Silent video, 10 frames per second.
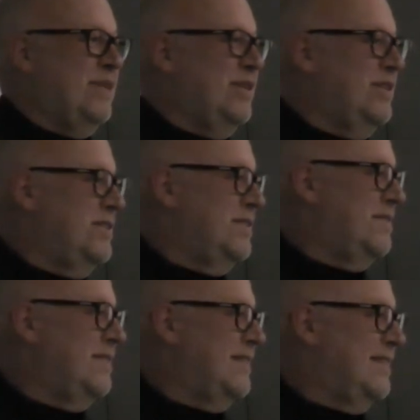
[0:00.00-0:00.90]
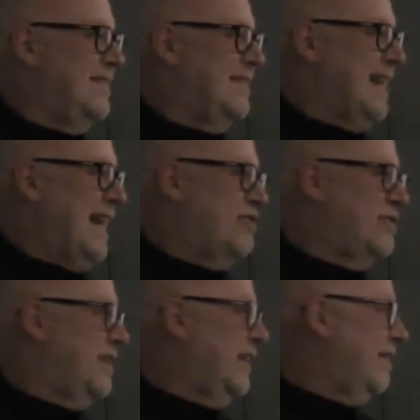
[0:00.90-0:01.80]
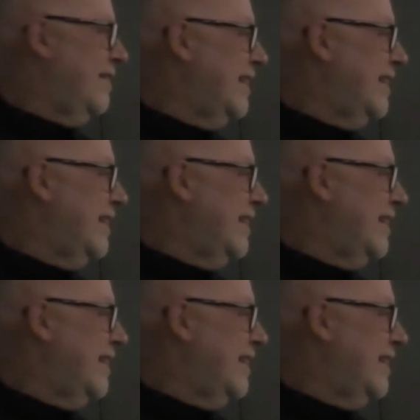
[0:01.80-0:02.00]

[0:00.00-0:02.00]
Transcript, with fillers: Because actually,